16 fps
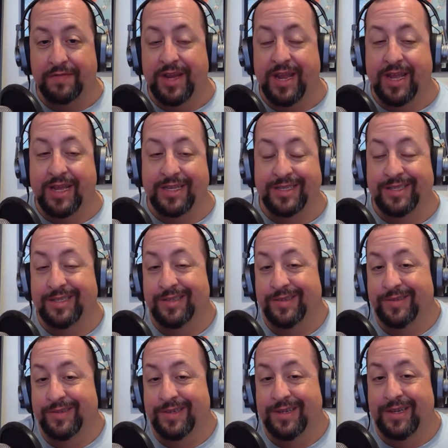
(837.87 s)
days,
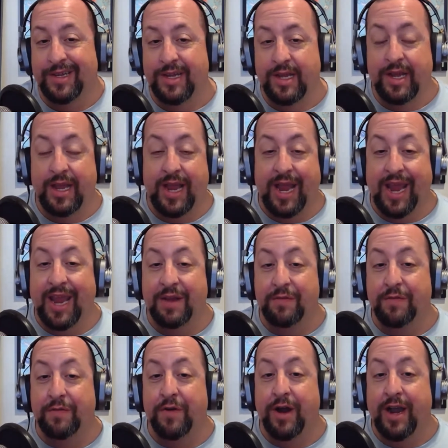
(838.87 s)
and
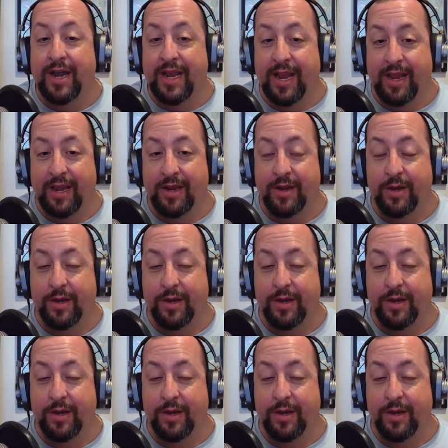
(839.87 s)
Friday.